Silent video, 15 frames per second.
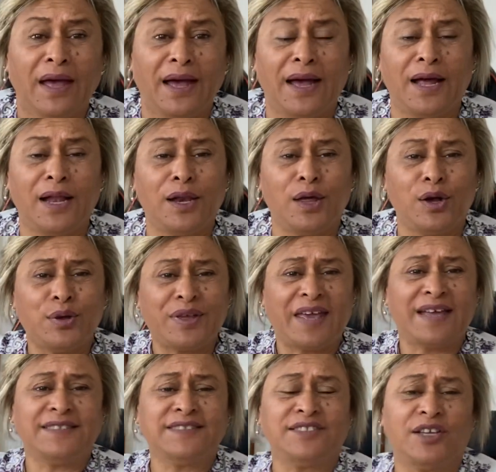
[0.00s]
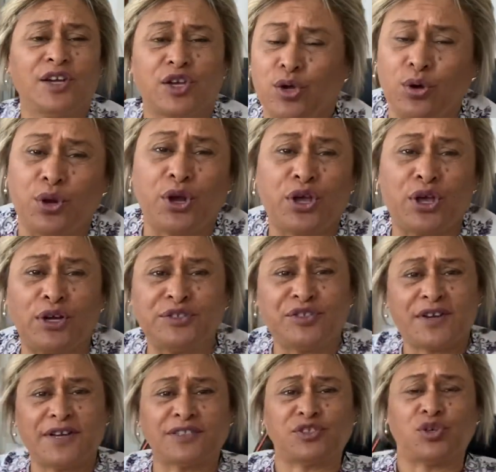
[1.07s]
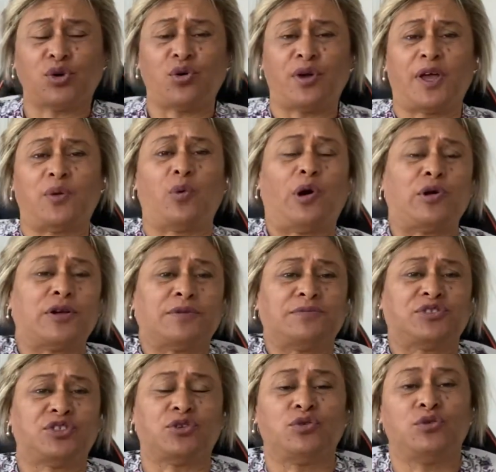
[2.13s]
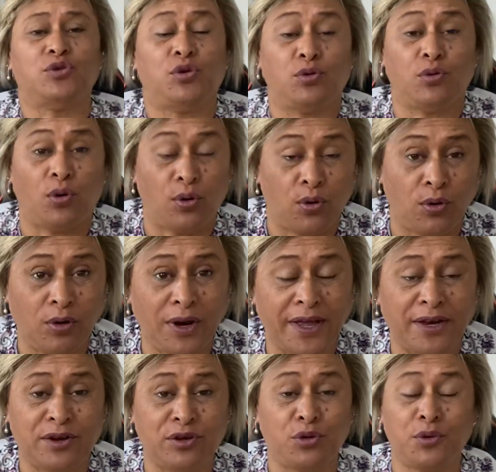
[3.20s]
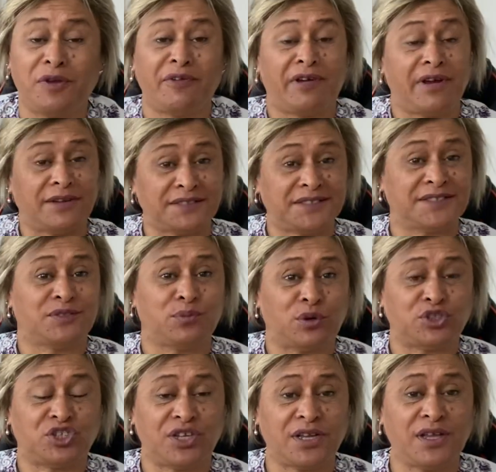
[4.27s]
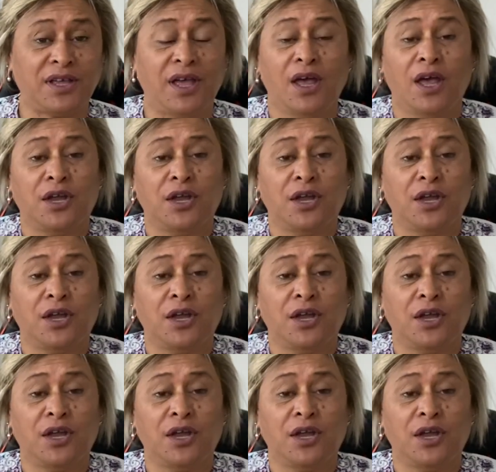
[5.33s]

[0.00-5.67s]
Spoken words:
Hello Cancer, kia ora koutou katoa, and welcome to you all and whoever else is watching.